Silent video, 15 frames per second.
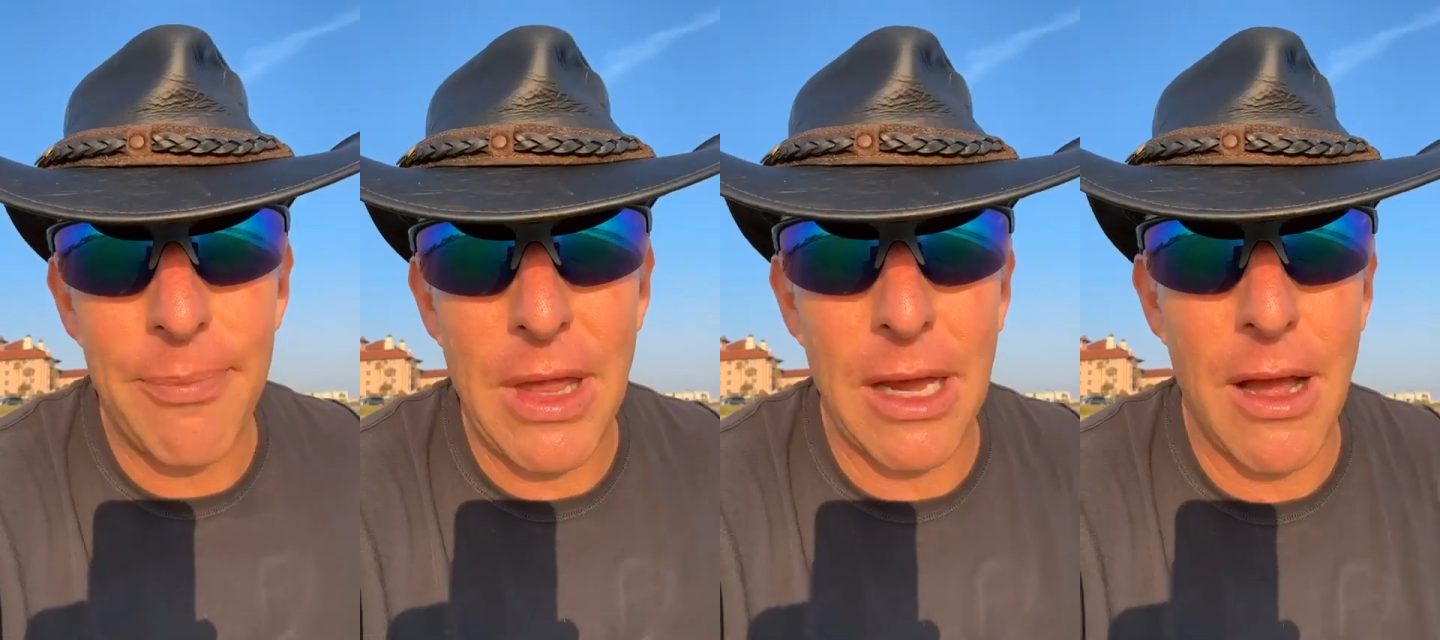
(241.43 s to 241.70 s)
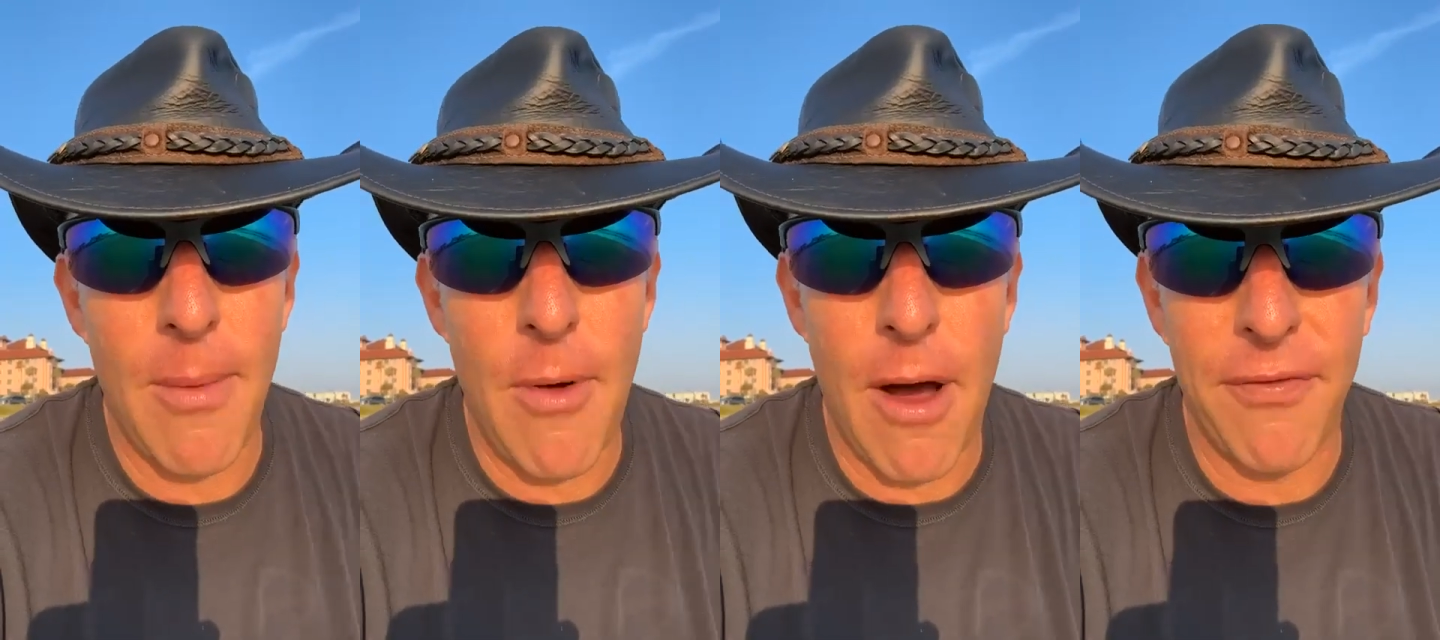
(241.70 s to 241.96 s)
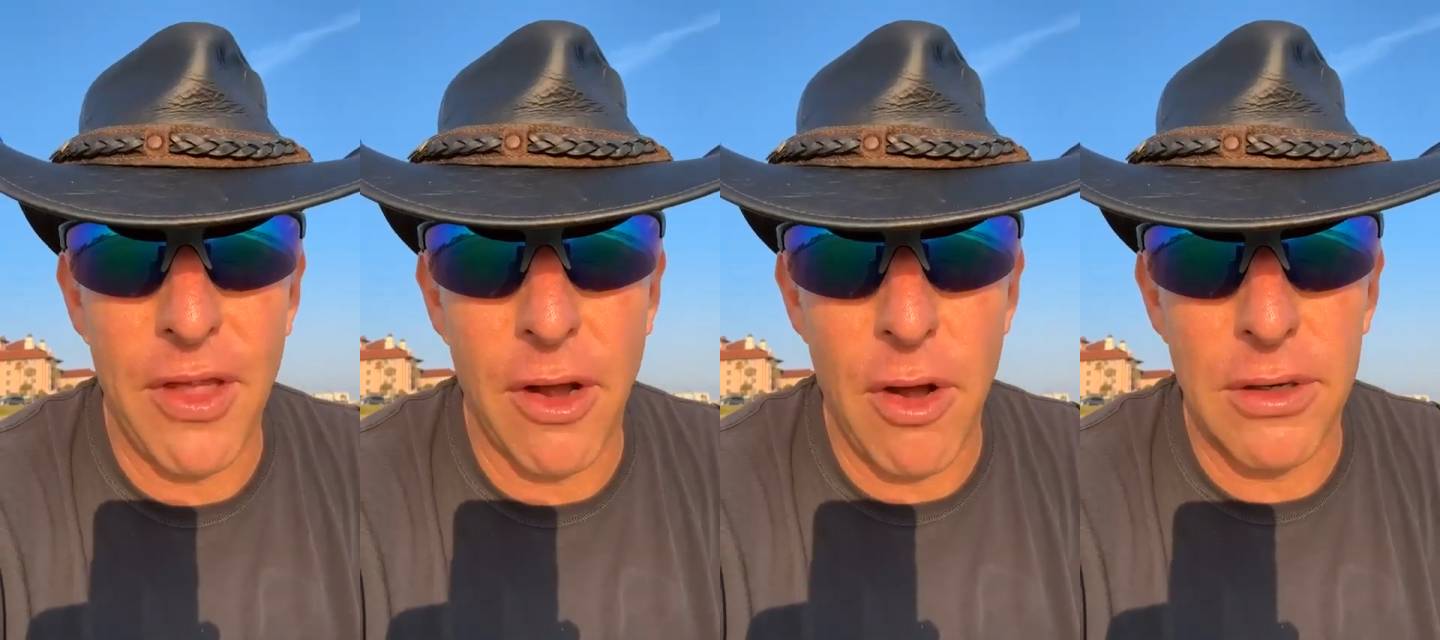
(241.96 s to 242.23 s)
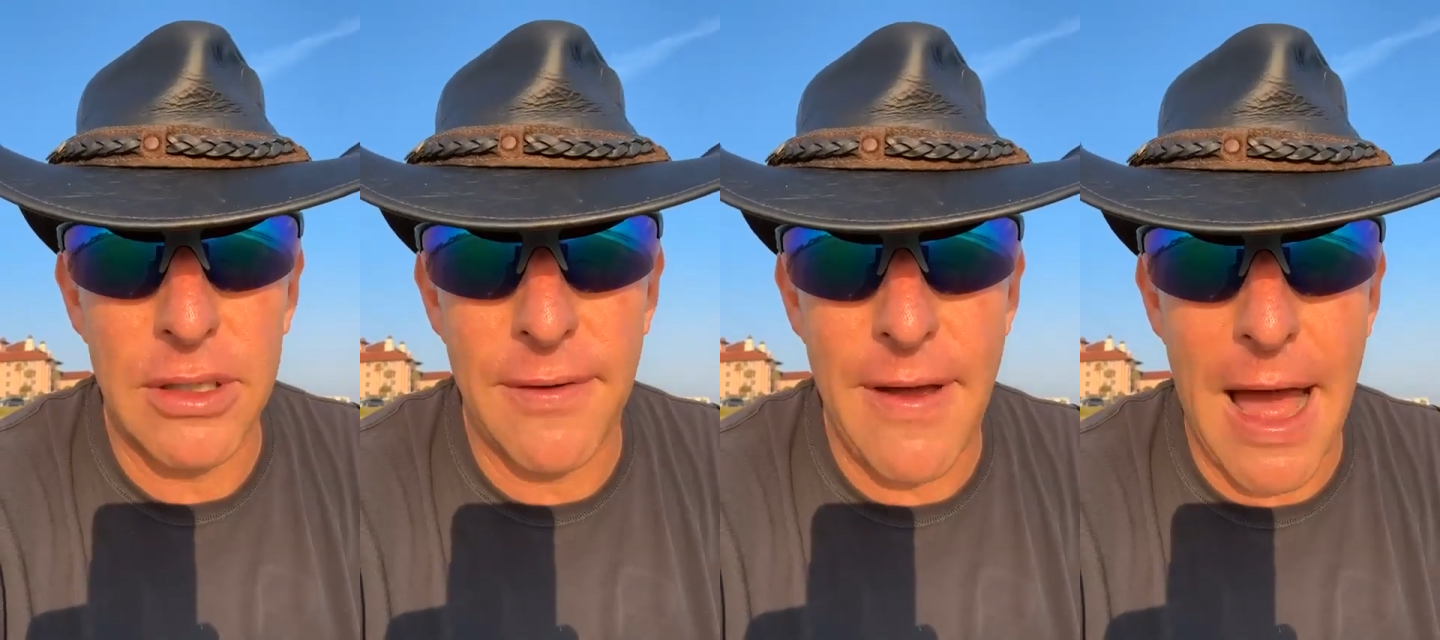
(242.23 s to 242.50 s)
something come off the
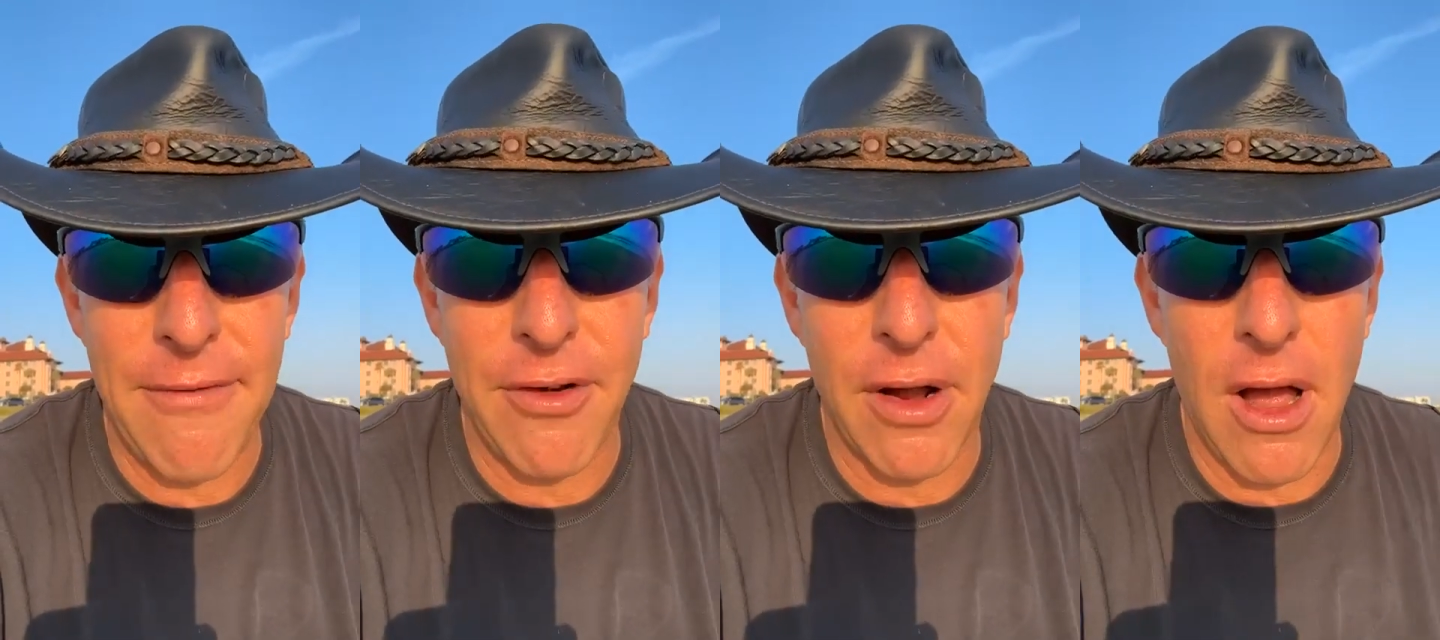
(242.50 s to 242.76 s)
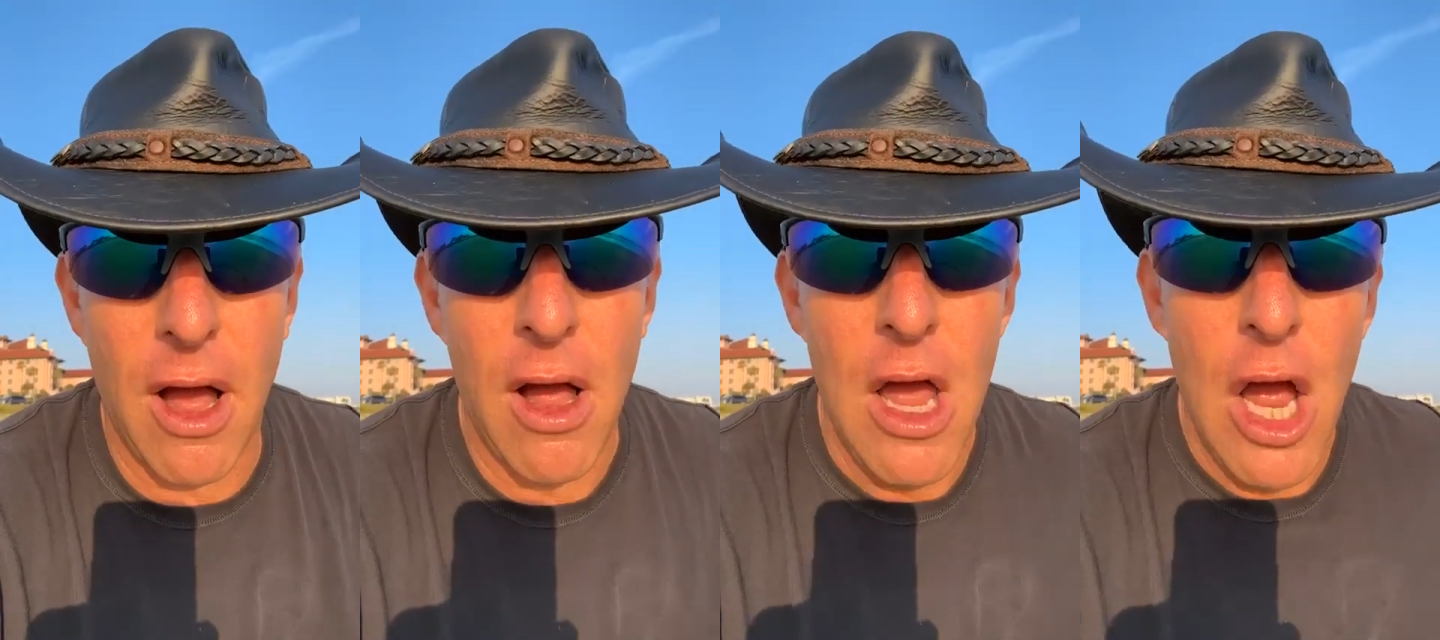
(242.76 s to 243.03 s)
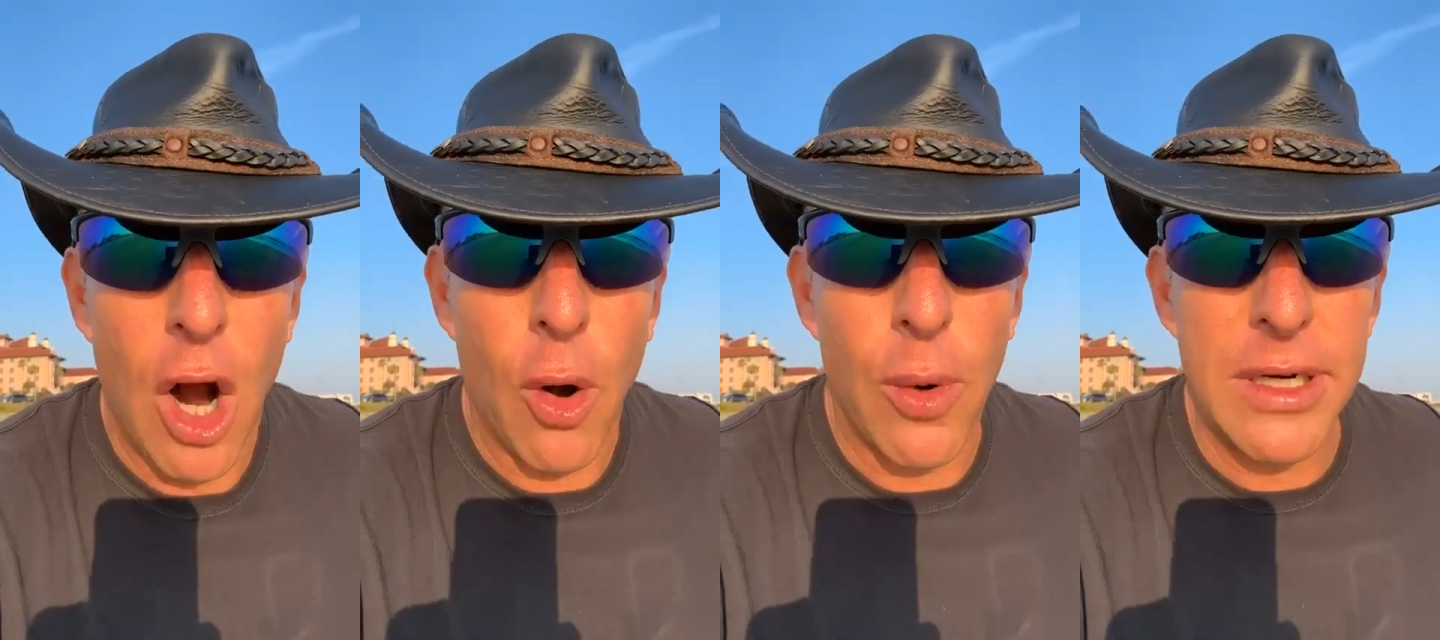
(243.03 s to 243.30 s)
coast of Africa,